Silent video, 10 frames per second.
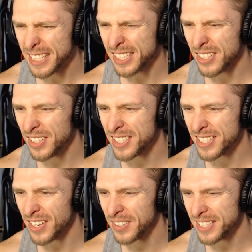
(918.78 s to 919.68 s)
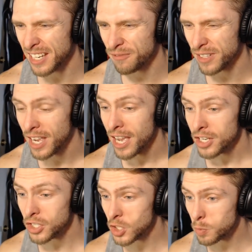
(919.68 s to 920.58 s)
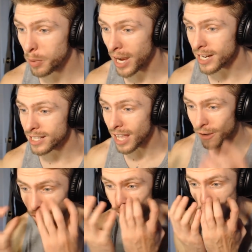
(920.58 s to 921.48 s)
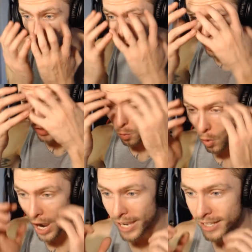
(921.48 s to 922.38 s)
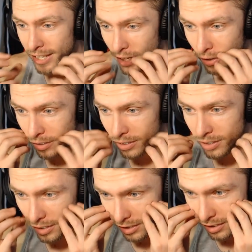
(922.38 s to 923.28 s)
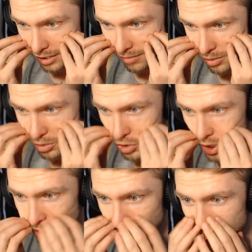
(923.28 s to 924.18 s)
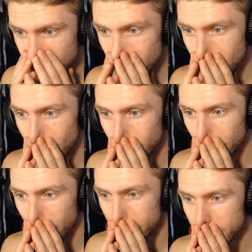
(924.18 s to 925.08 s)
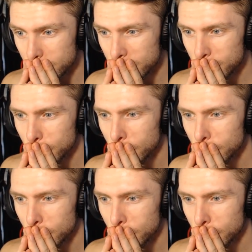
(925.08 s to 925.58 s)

She looks so different. She's painted like fully white here. Even her cheeks and oh gosh.